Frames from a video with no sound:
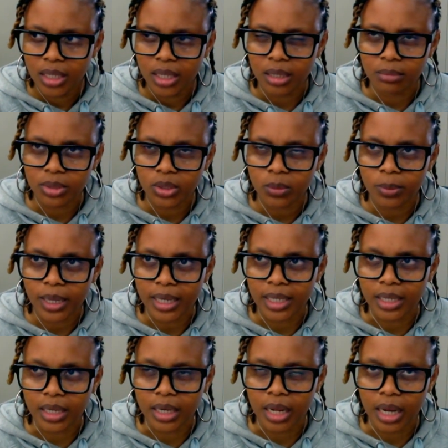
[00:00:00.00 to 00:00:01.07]
I'm so bad at
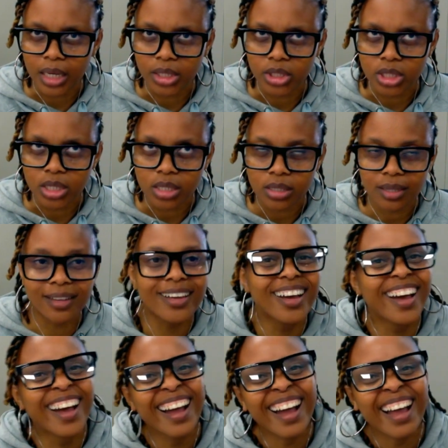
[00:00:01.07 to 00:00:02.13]
analogies.
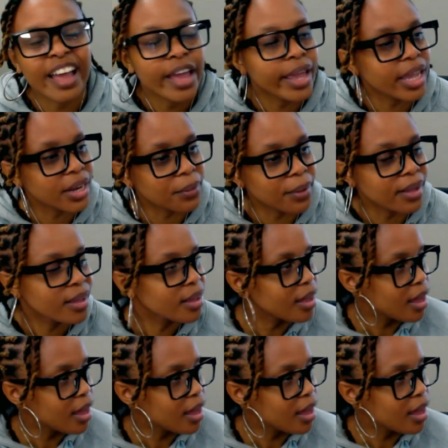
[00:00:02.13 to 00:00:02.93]
Anyway,